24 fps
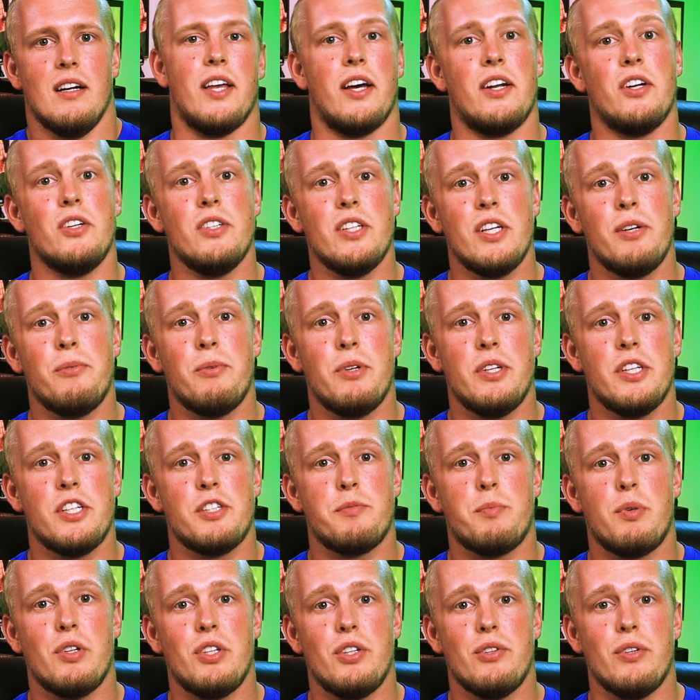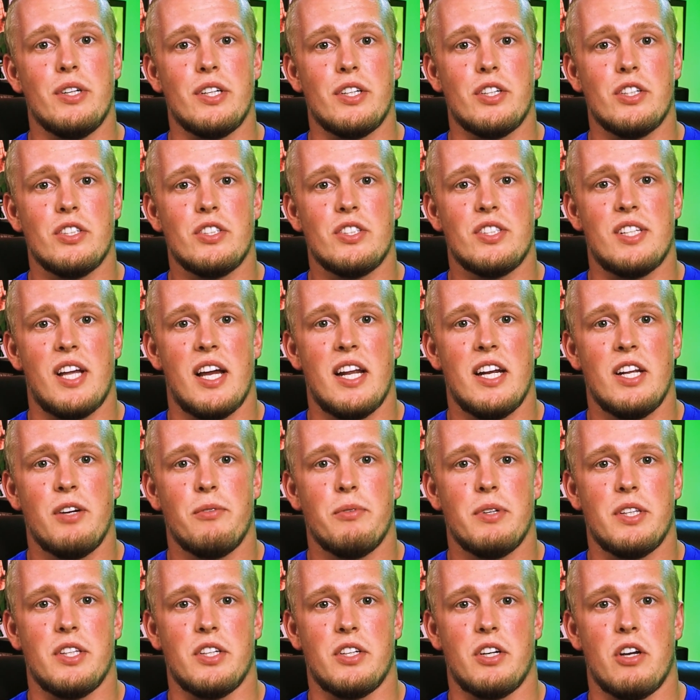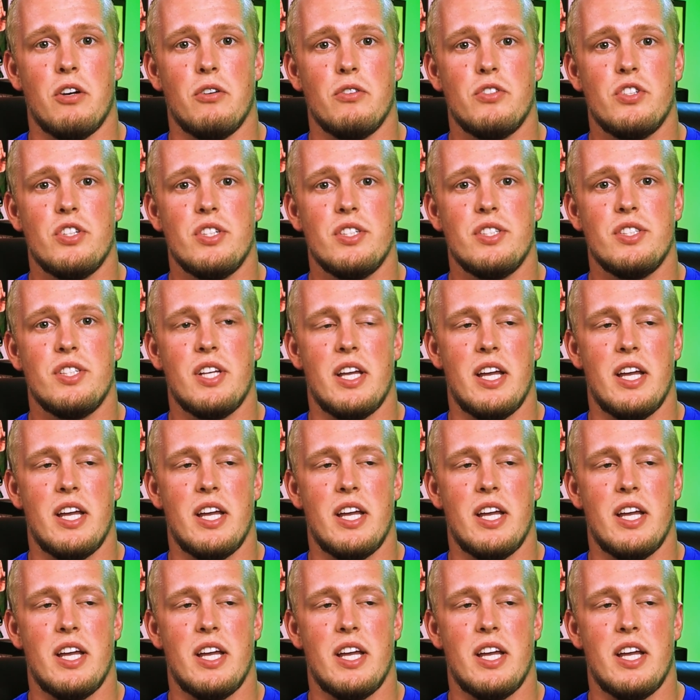Not only will this put you in good standing with the coaches,